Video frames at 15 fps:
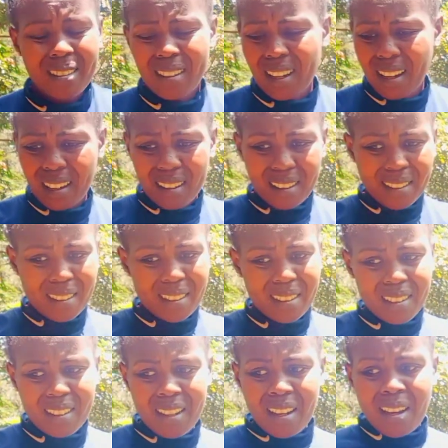Yeah,
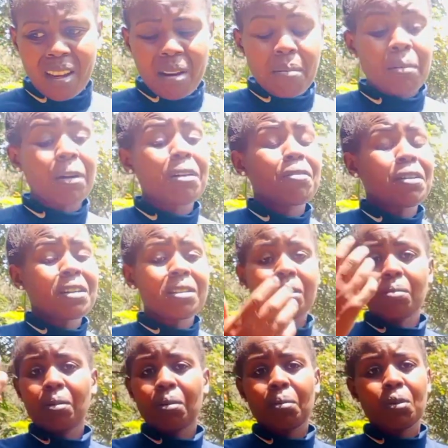but I find
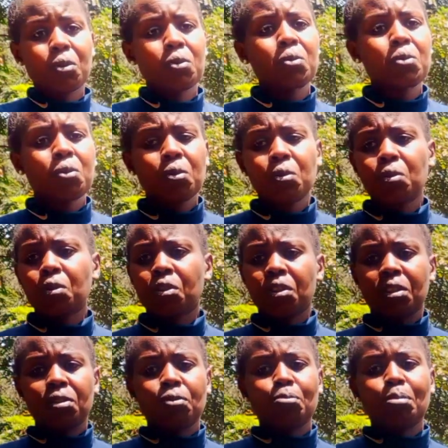some people to do
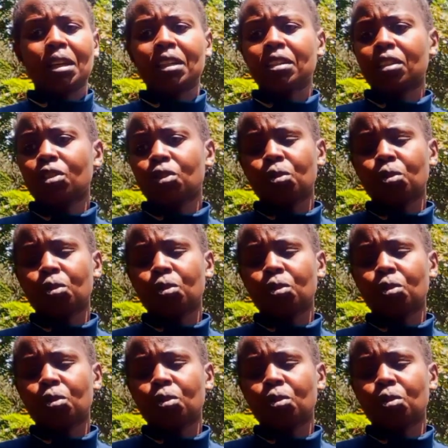transplant it,